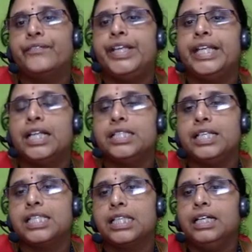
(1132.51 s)
Wind energy
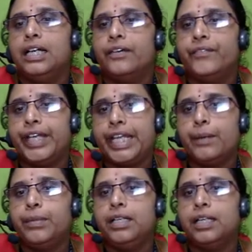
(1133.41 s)
is
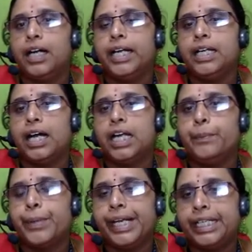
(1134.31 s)
variable and
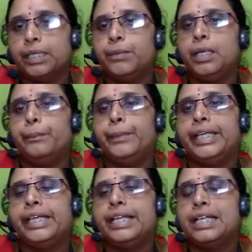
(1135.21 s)
unpredictable,
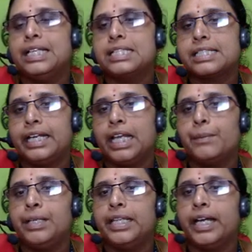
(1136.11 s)
making it less
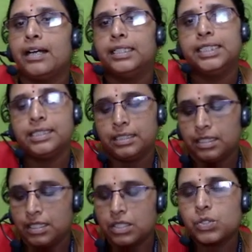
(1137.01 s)
reliable than other
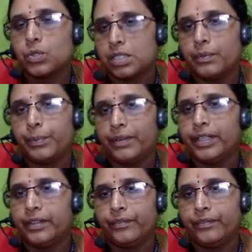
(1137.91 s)
source of power.